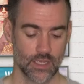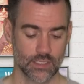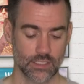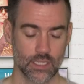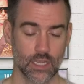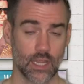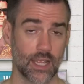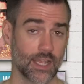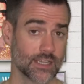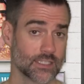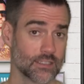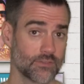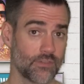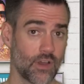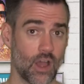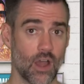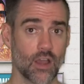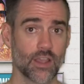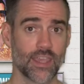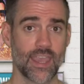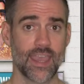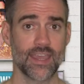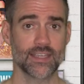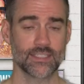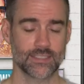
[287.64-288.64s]
So the likes of
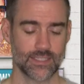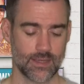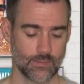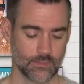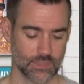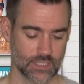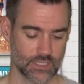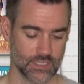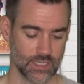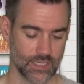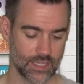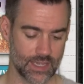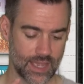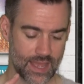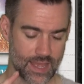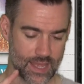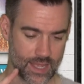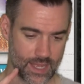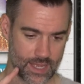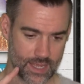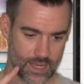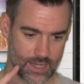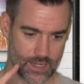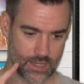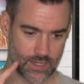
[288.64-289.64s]
Arkea Samsic
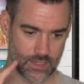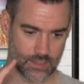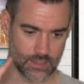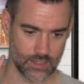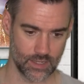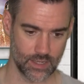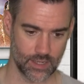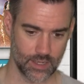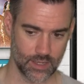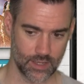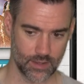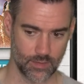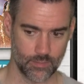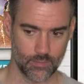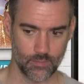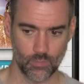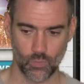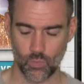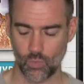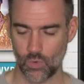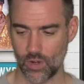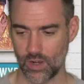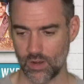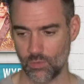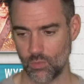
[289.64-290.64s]
and
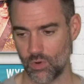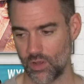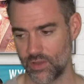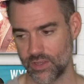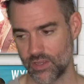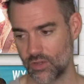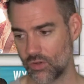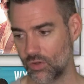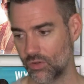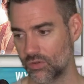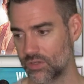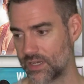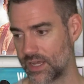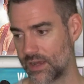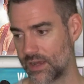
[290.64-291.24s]
um, what, what, are they called